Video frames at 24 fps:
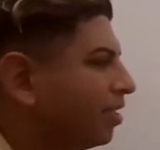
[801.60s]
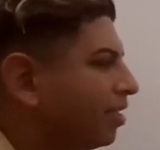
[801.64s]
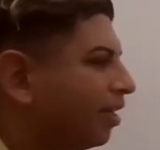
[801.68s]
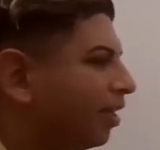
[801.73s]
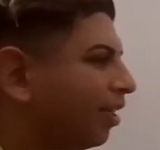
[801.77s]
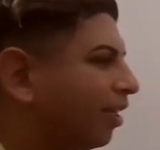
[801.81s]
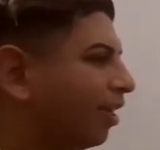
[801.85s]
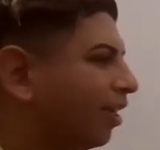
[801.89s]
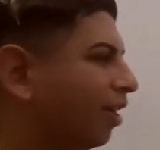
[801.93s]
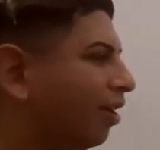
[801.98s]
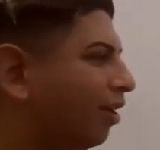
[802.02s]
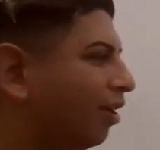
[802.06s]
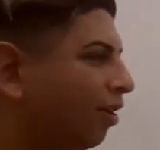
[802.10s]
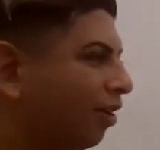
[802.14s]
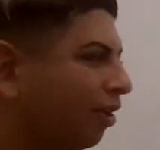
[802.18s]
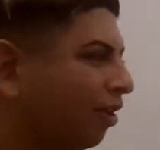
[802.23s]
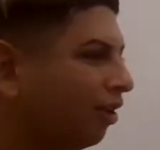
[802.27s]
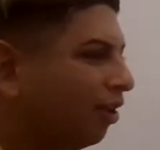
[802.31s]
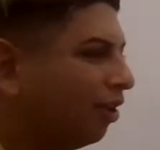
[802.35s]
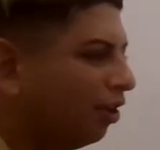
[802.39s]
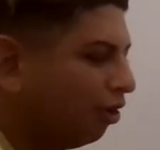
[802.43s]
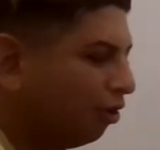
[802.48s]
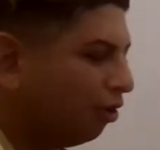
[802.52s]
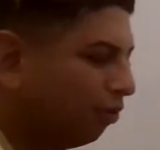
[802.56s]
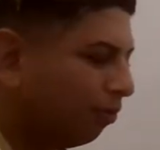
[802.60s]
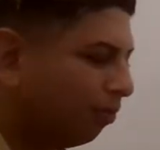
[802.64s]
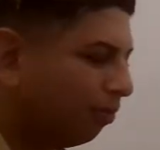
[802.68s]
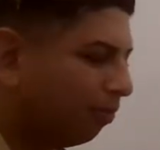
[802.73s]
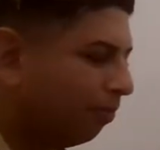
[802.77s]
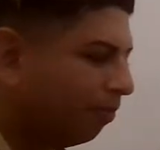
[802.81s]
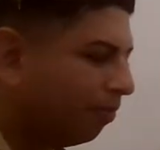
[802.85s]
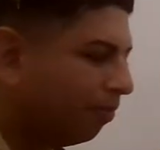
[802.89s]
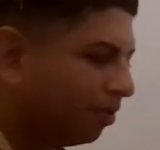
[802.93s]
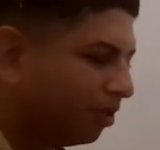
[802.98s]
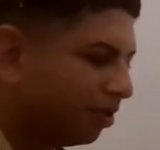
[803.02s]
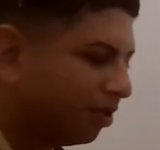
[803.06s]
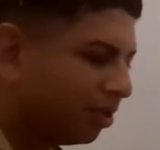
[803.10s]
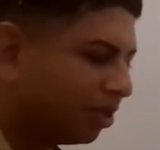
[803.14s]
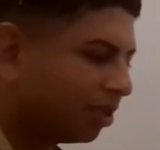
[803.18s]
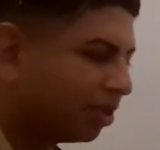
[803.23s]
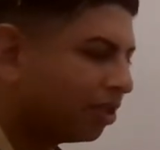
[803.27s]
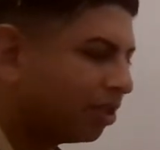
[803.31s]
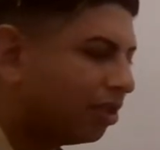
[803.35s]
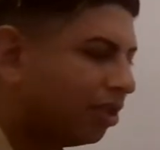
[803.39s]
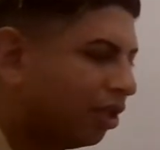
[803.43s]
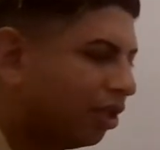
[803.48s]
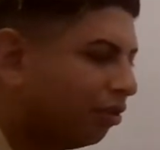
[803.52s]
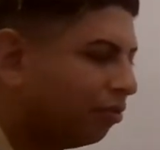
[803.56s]
basically you
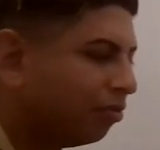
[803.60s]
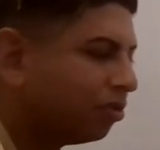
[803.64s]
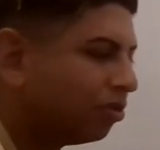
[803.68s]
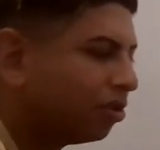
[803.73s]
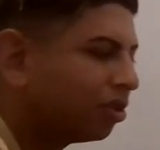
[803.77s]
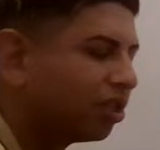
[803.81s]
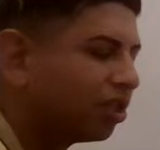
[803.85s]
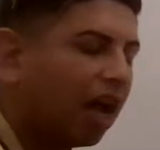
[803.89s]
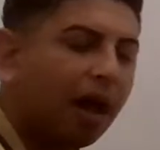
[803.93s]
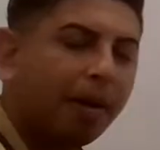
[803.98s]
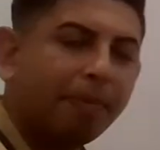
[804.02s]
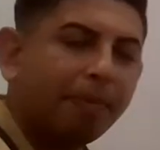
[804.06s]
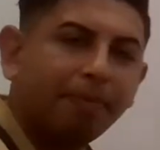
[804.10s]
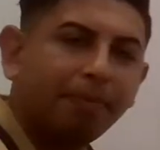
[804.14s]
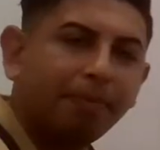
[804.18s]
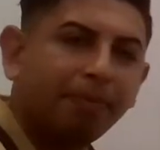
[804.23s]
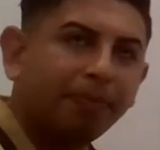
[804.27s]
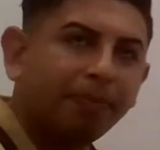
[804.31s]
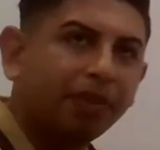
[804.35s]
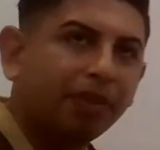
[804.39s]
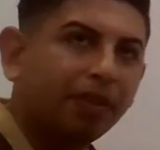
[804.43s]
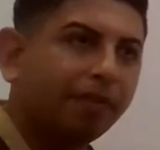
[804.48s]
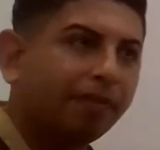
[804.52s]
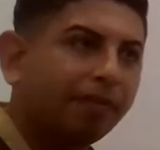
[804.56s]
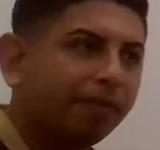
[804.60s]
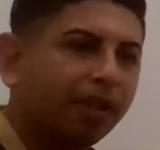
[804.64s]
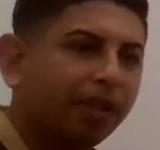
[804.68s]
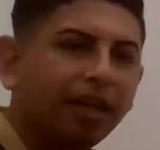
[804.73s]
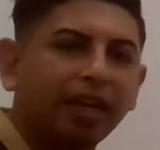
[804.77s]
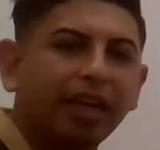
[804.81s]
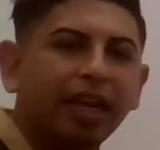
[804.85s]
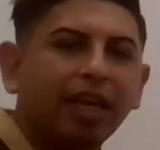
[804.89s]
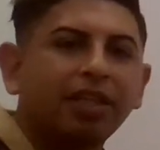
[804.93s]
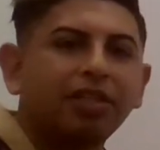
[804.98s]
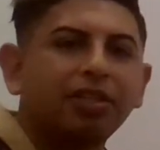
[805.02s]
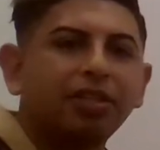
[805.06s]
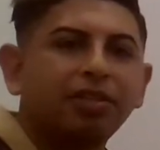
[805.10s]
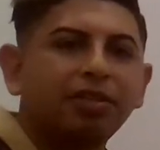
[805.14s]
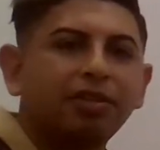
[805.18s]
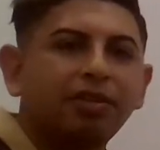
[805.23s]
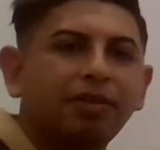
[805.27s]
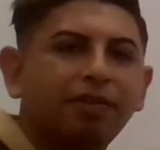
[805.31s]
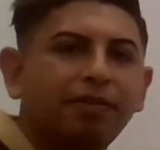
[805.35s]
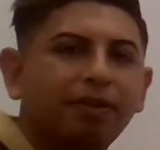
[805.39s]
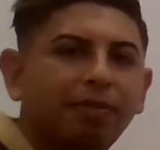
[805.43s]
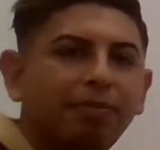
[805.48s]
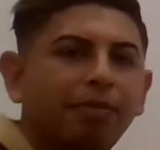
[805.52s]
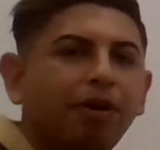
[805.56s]
stop the
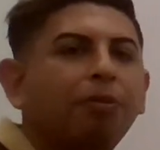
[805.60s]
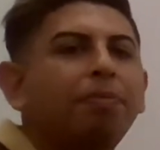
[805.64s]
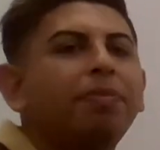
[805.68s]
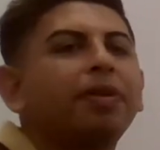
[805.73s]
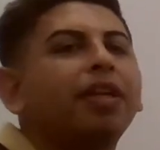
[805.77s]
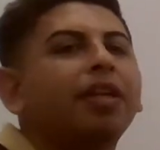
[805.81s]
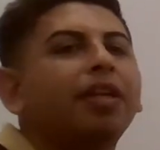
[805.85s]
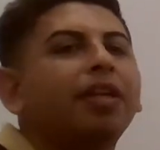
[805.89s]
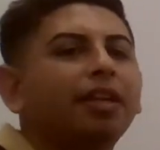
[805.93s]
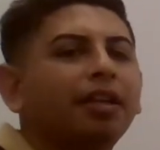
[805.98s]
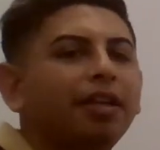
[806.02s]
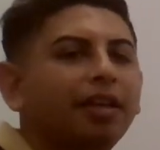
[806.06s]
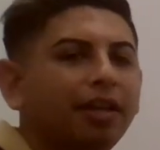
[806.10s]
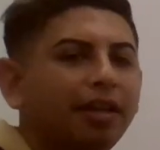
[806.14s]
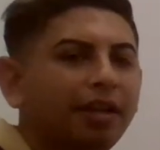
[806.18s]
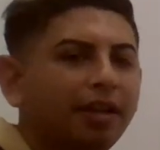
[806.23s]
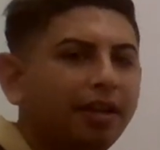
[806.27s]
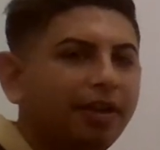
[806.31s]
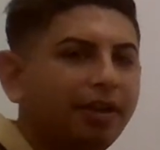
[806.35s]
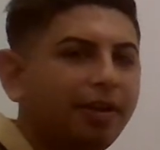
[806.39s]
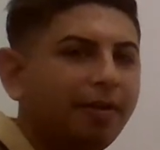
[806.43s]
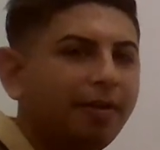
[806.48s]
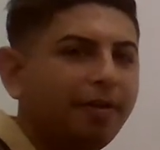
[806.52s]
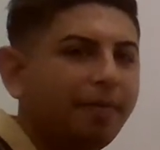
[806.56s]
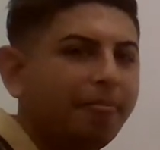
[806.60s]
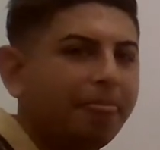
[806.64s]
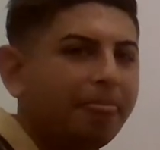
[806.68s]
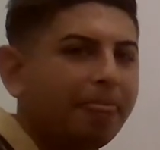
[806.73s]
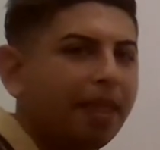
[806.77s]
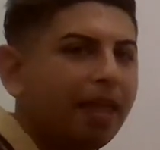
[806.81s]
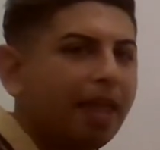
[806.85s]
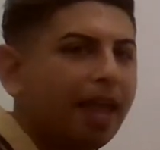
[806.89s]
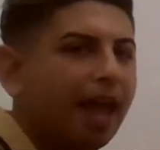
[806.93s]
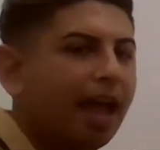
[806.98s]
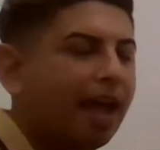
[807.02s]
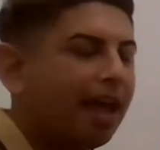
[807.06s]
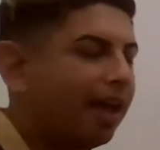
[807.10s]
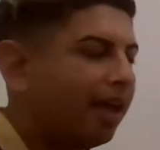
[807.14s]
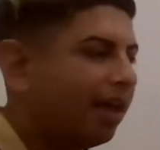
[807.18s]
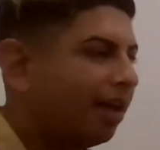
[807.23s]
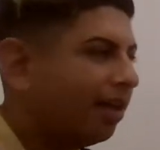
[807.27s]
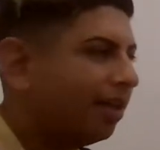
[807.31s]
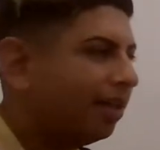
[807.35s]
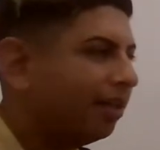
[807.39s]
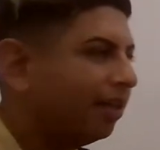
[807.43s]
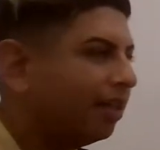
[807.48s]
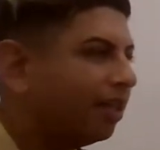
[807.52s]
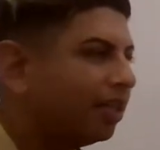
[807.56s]
floodgates from opening,
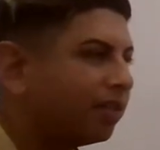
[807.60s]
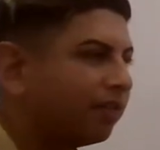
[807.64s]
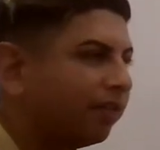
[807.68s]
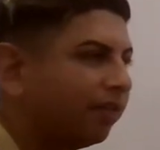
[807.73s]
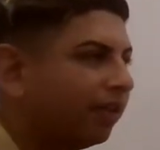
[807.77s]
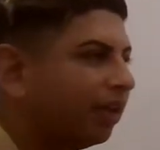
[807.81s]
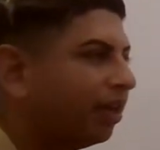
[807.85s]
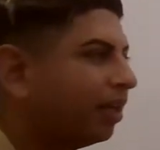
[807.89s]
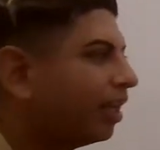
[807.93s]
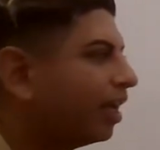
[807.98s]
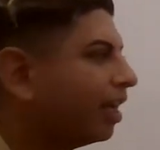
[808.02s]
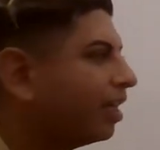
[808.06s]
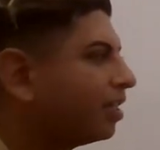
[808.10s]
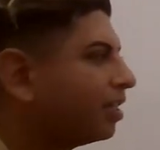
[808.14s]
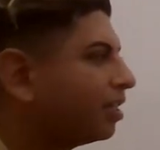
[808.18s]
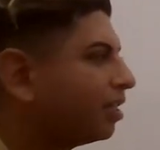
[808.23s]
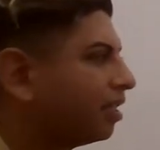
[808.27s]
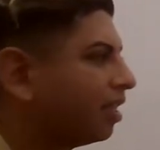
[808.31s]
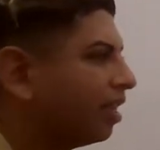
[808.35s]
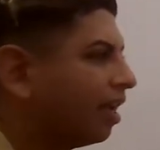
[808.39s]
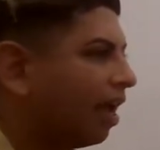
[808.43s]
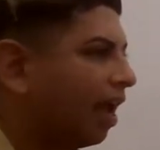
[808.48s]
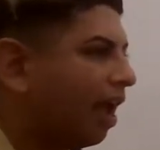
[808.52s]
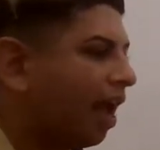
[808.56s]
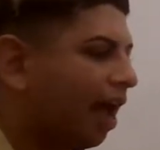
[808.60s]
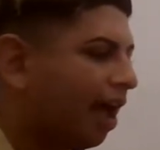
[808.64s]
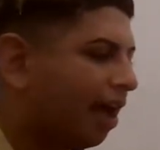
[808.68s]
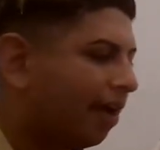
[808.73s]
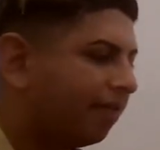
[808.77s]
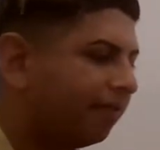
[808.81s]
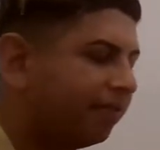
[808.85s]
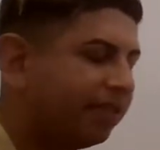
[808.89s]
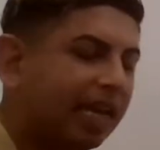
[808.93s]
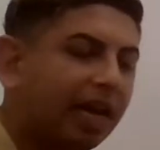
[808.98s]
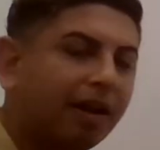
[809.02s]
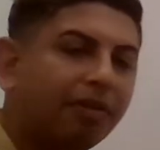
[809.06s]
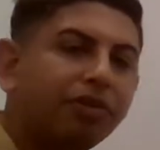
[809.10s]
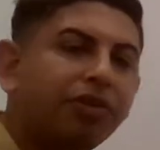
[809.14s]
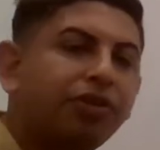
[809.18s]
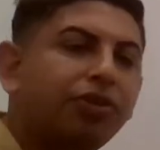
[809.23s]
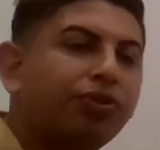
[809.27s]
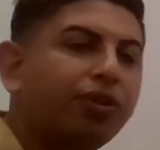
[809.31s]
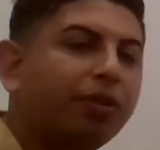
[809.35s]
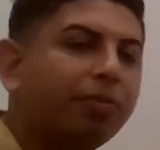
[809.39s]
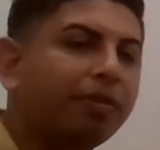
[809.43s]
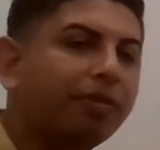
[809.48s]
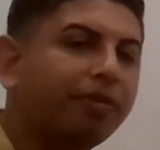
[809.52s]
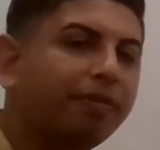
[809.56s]
and these floodgates have
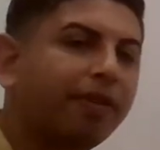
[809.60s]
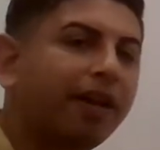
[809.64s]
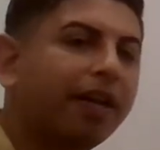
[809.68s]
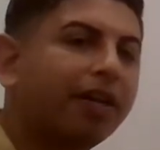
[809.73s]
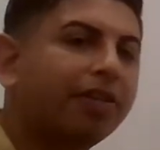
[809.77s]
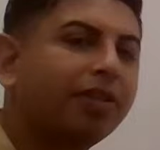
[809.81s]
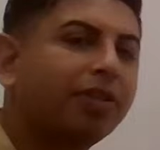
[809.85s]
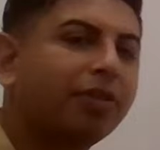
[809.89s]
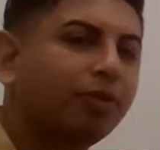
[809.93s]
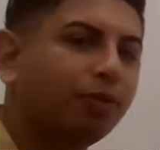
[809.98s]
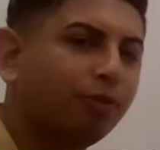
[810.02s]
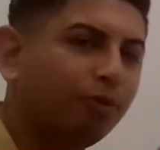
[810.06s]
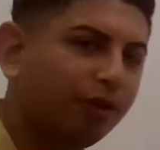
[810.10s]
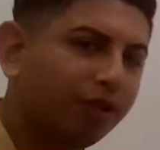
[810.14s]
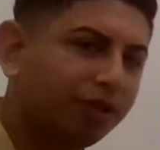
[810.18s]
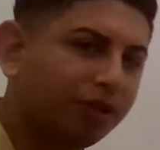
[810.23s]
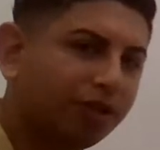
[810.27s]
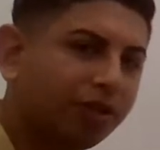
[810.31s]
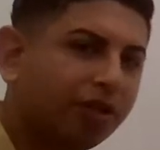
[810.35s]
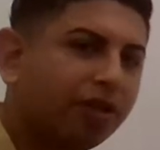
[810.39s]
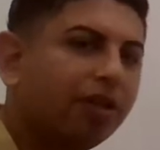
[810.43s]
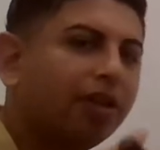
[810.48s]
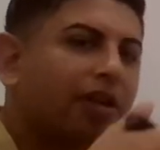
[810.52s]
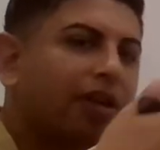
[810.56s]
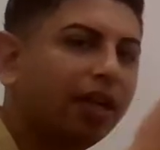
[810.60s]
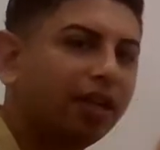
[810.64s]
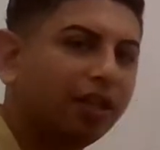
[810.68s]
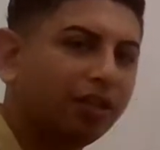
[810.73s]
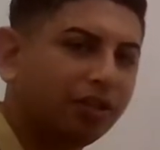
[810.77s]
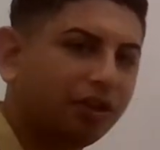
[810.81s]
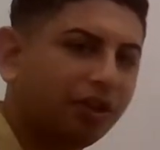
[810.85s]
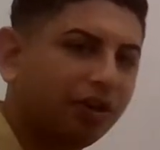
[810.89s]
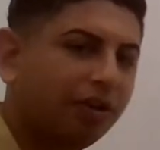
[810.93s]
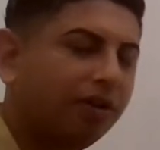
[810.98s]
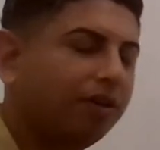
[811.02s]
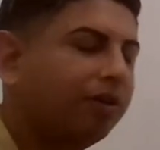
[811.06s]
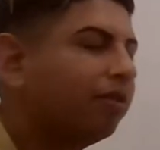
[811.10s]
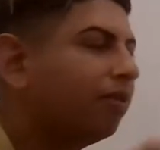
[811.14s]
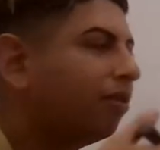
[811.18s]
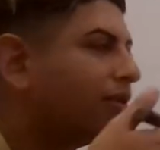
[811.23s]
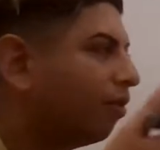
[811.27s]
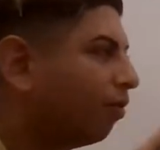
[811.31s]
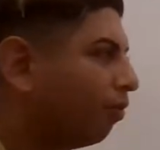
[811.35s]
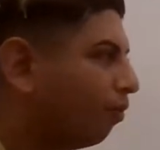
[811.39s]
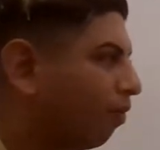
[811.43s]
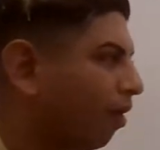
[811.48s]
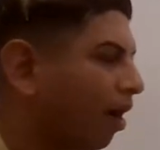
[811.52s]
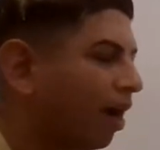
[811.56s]
downstream effects, which in turn
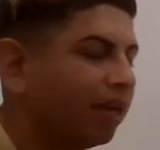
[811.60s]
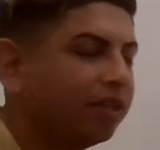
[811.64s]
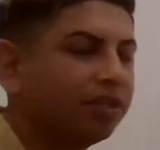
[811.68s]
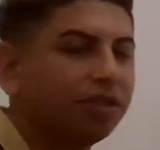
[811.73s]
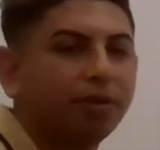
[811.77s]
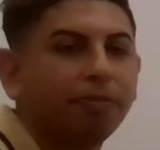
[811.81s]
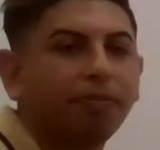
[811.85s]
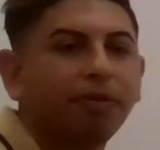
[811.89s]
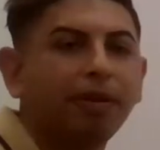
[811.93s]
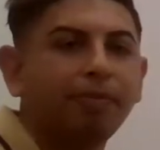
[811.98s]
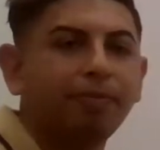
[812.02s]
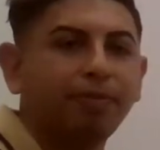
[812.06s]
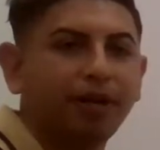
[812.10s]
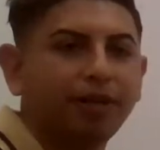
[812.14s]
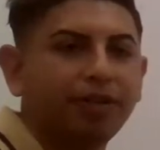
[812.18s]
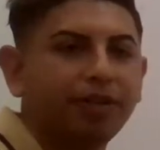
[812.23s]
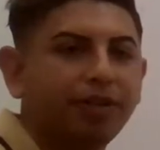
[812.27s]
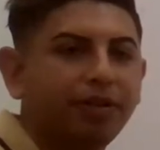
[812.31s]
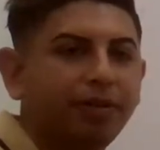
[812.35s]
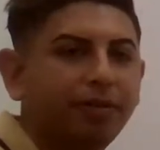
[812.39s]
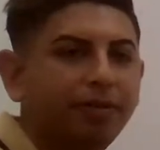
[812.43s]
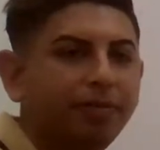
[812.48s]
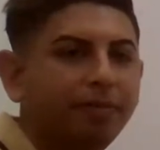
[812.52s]
rise your blood pressure.